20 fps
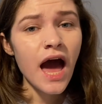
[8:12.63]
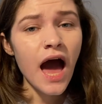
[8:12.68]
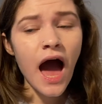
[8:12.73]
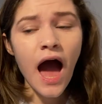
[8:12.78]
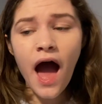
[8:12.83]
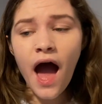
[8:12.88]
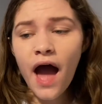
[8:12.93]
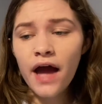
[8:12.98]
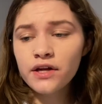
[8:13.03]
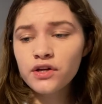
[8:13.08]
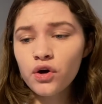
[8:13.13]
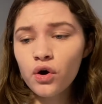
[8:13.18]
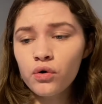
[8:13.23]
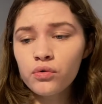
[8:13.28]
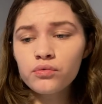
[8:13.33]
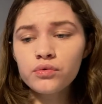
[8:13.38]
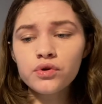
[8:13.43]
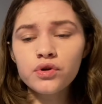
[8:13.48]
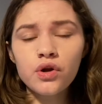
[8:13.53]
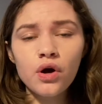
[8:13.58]
I
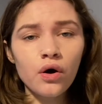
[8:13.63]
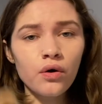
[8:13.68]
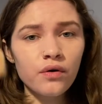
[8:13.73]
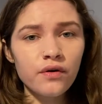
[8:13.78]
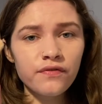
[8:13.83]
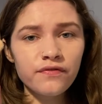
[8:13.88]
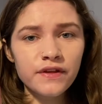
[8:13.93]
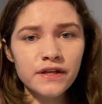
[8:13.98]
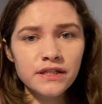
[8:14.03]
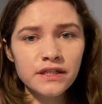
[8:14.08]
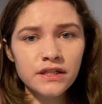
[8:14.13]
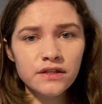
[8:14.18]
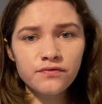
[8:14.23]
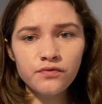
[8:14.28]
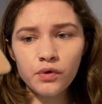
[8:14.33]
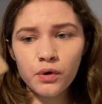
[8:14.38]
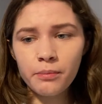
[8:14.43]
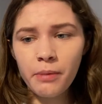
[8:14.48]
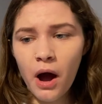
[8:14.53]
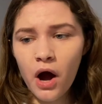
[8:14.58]
don't know if this is
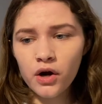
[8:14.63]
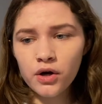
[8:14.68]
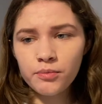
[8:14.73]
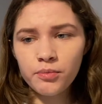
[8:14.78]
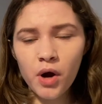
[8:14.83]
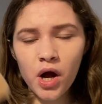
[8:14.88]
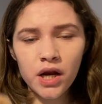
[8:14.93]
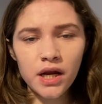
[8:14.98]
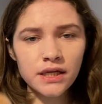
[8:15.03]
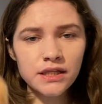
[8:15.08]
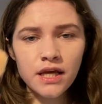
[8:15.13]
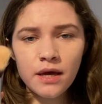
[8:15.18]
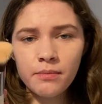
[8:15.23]
for powder products.